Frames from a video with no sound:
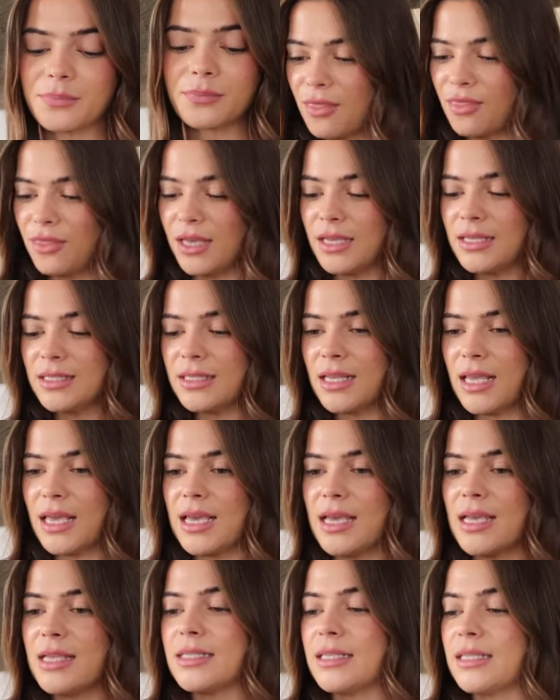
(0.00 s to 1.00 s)
This
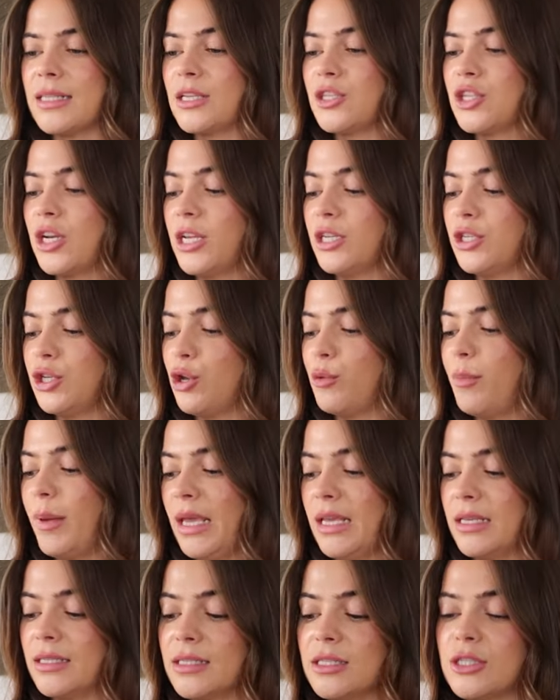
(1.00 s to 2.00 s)
is essentially a
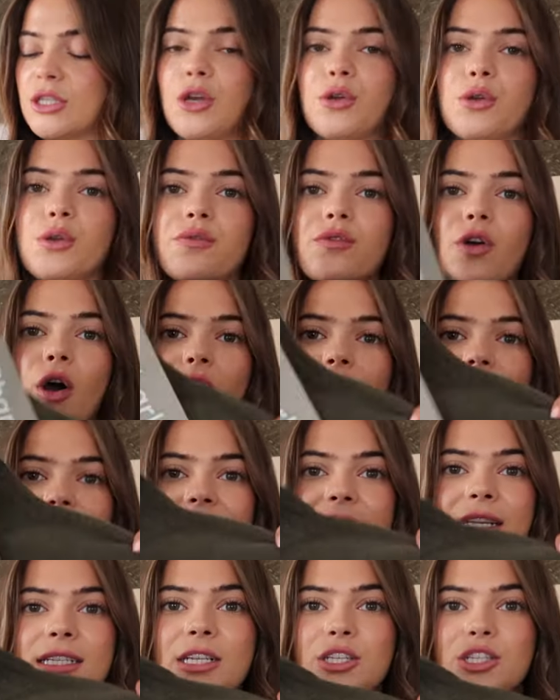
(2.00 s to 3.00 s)
two-piece. So you've got the
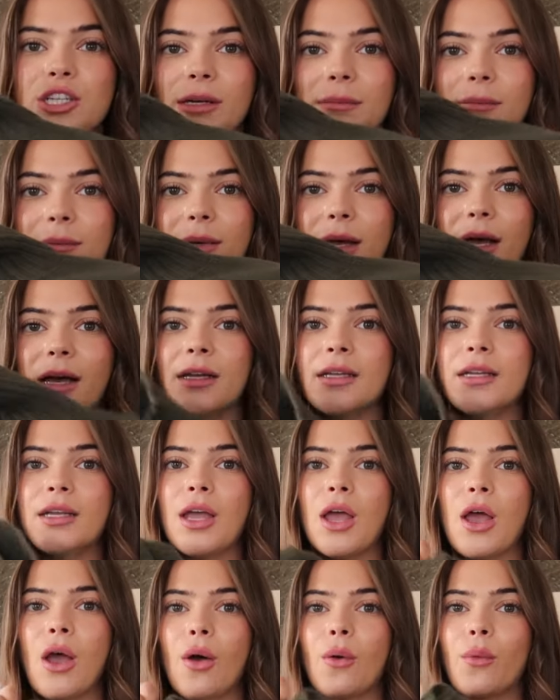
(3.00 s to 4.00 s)
knitted jumper,
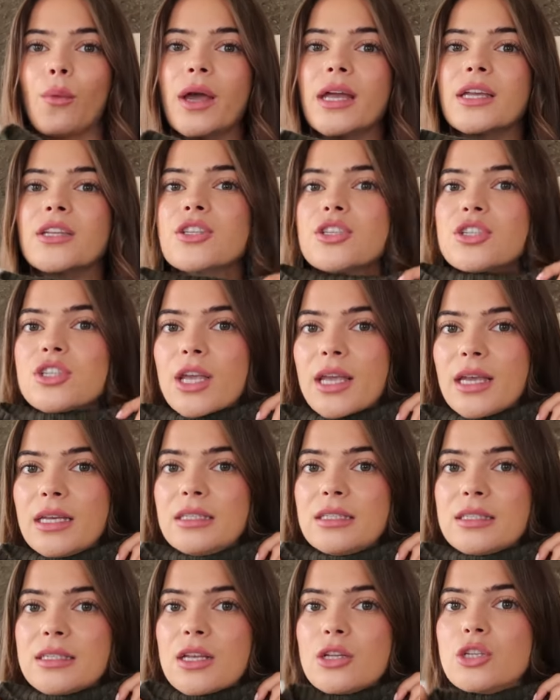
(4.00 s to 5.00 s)
which
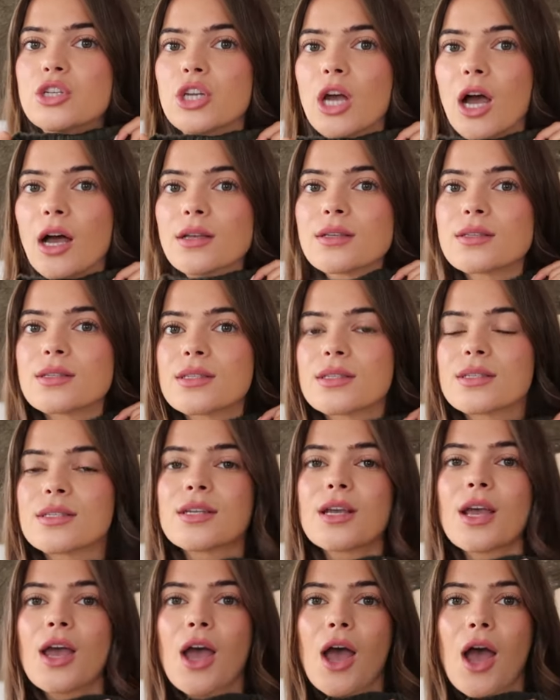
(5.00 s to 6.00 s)
is
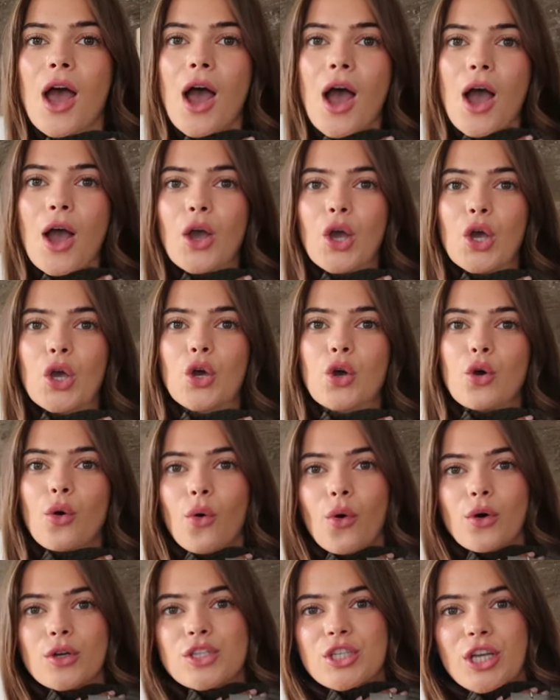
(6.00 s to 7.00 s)
just
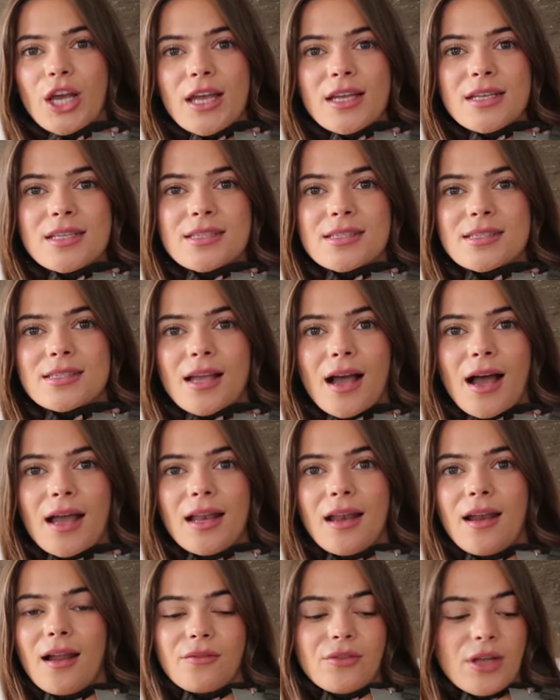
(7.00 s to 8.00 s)
gorgeous. I
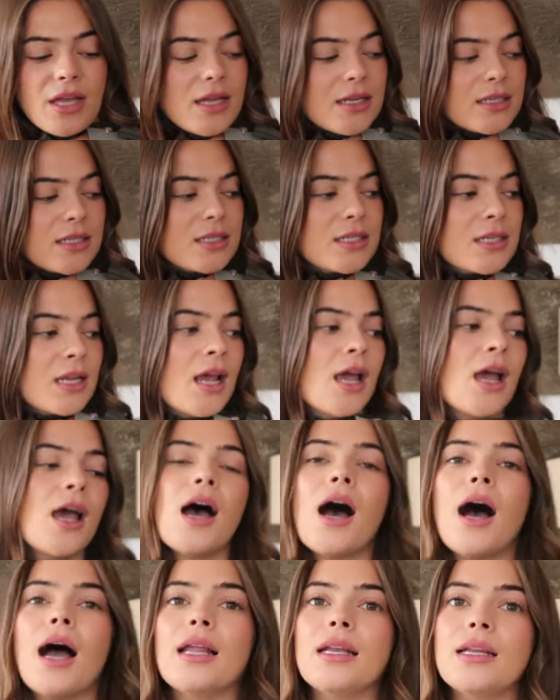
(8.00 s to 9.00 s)
love it.
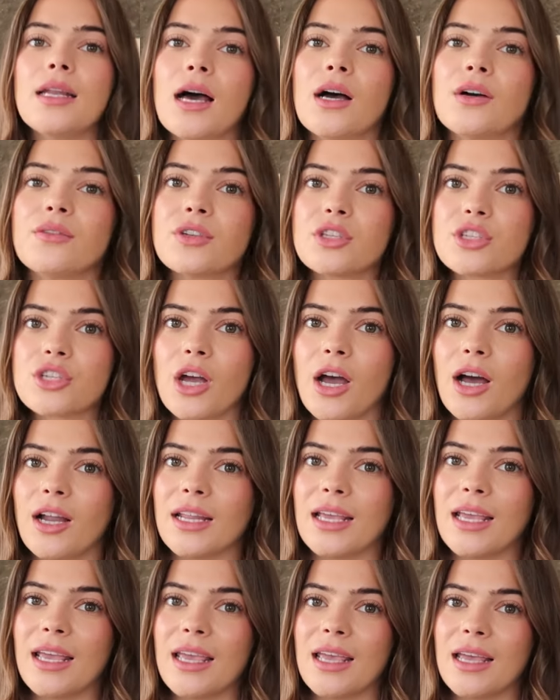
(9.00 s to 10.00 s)
I love
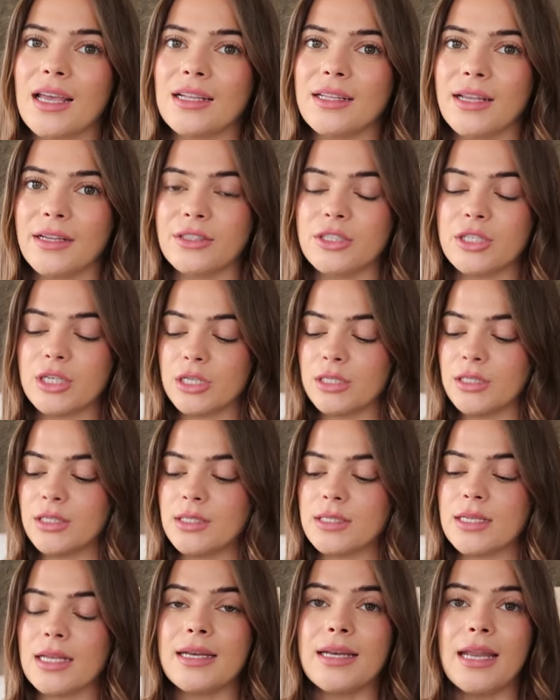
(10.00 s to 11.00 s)
Charlie
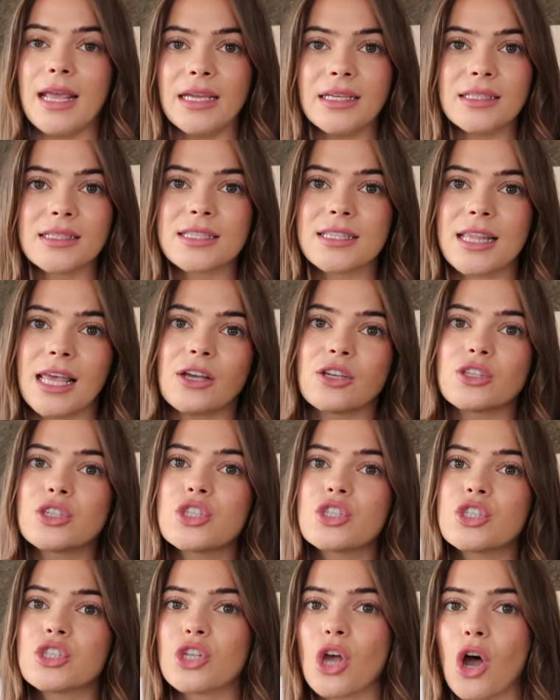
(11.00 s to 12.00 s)
London's knits. They are
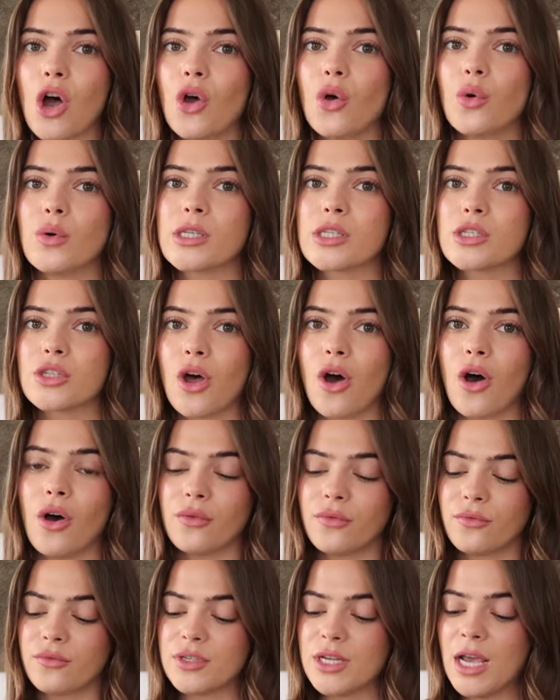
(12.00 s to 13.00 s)
so
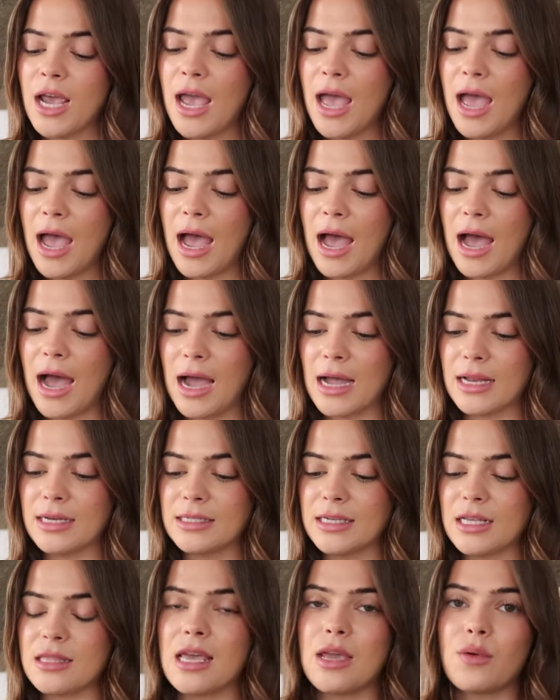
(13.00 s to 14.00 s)
soft
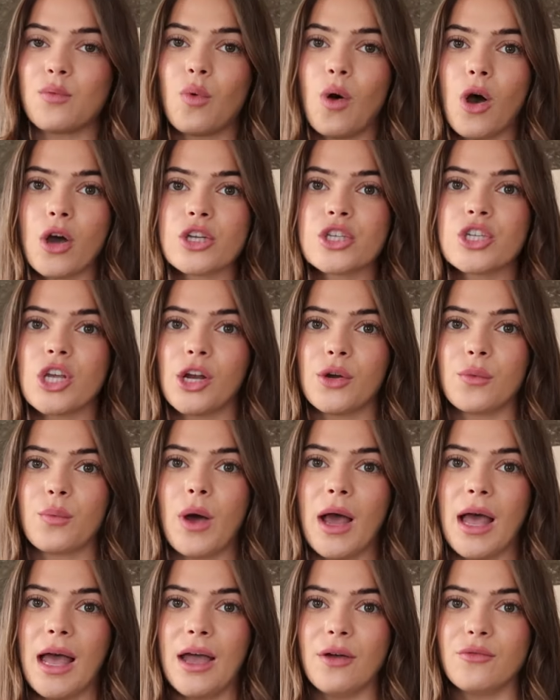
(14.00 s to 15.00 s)
and they wash and
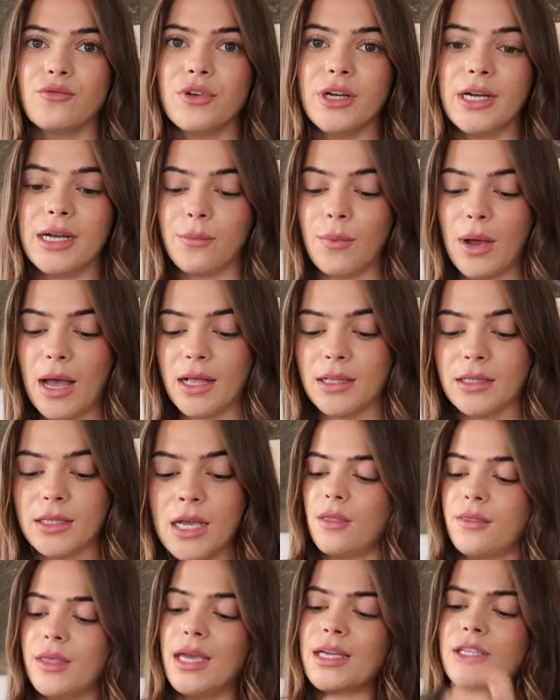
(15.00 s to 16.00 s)
wear really
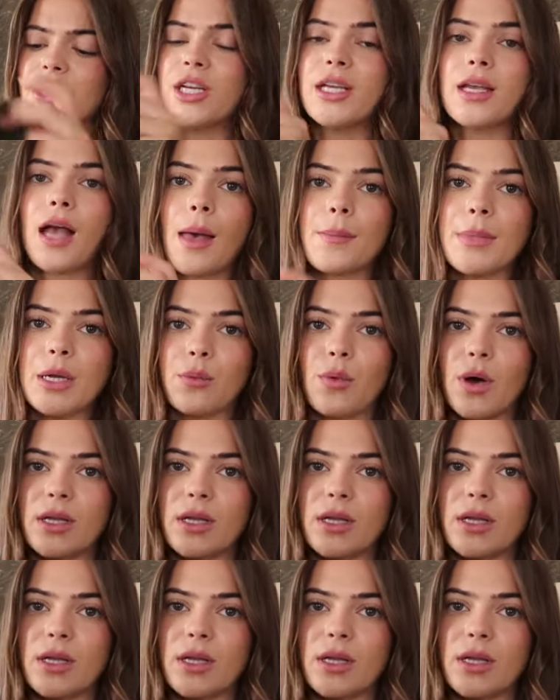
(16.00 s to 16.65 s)
well. They actually come in